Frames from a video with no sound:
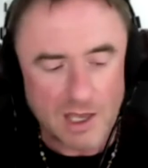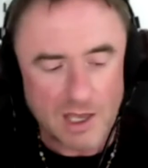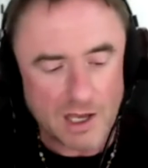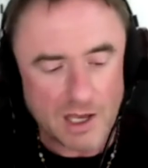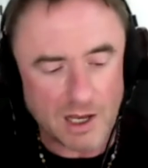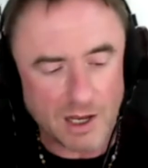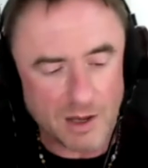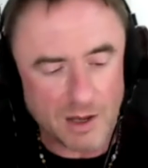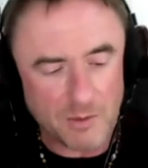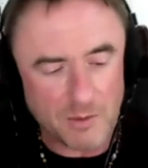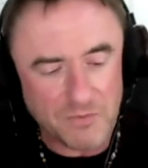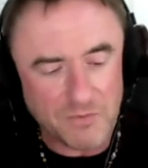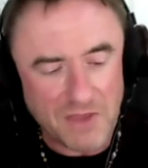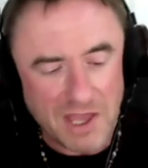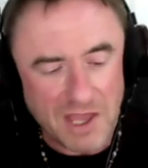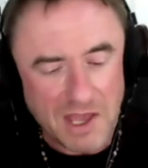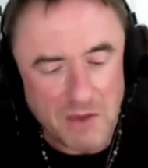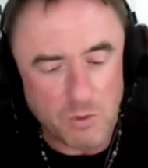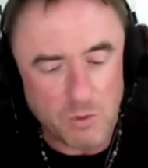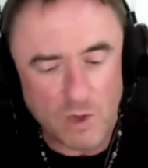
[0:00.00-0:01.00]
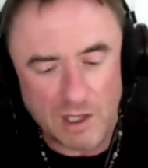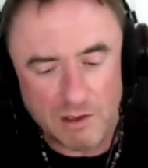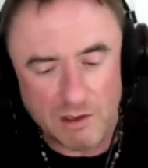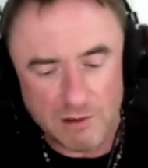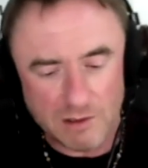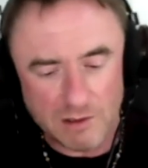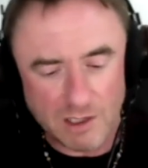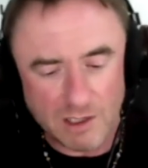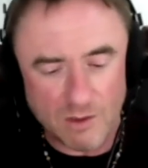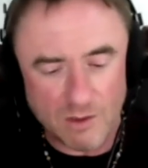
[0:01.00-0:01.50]
Um, well,
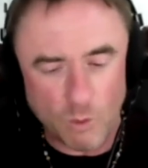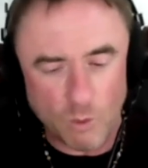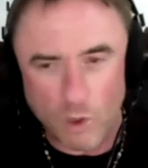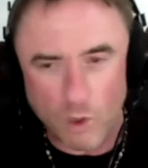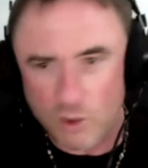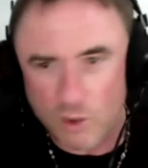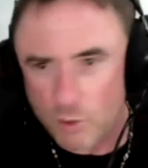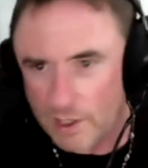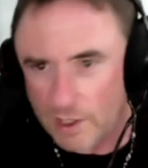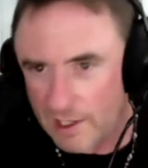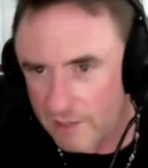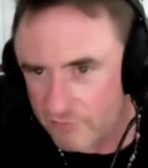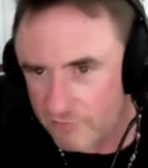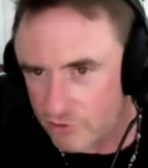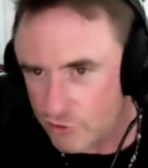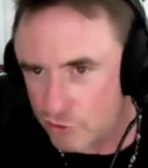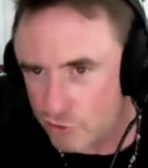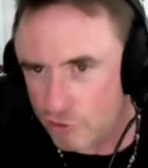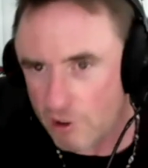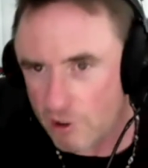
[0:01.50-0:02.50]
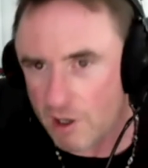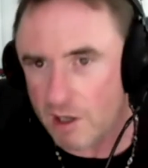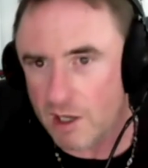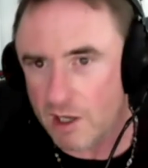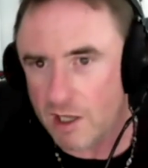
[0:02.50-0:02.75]
what do we have to draw